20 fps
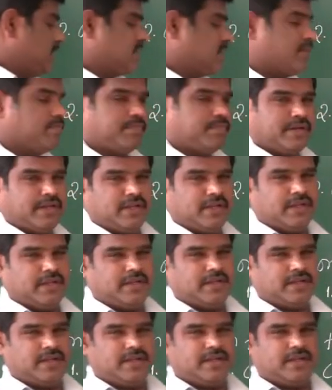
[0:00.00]
company
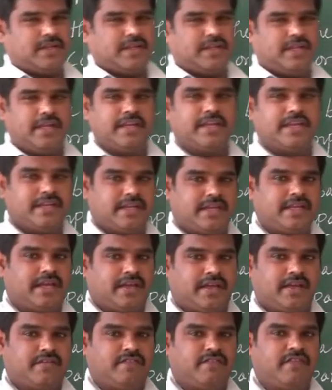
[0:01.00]
in
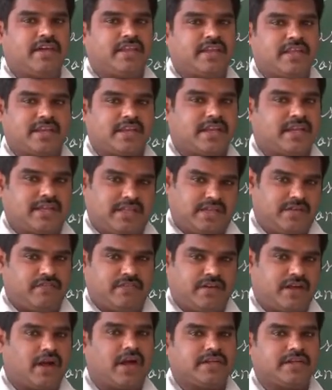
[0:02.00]
India very rarely,
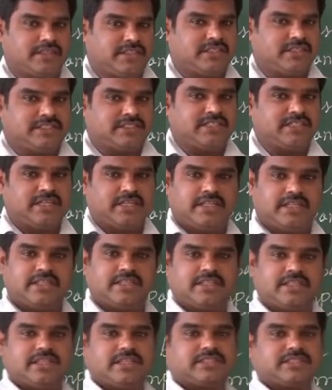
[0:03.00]
we can't see
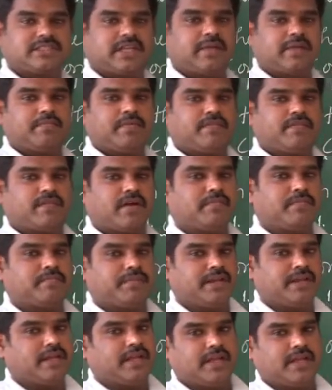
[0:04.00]
this type of
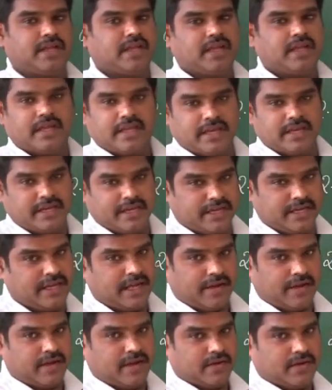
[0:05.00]
company in
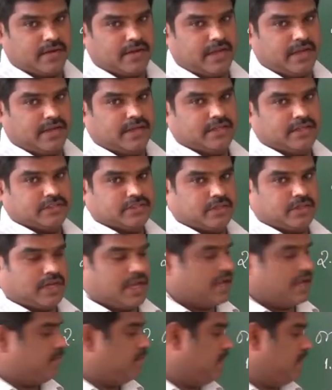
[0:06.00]
India. Okay. So,
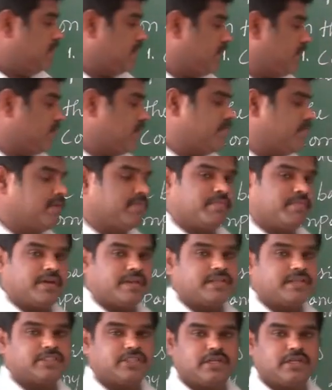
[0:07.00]
liability of the member
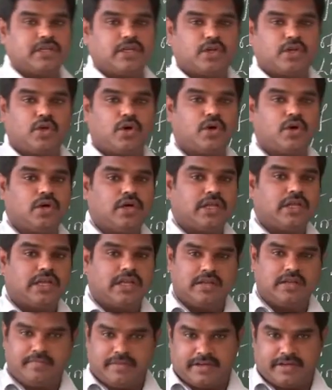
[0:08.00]
is no
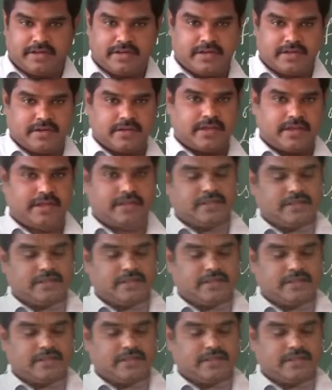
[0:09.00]
limit. Okay.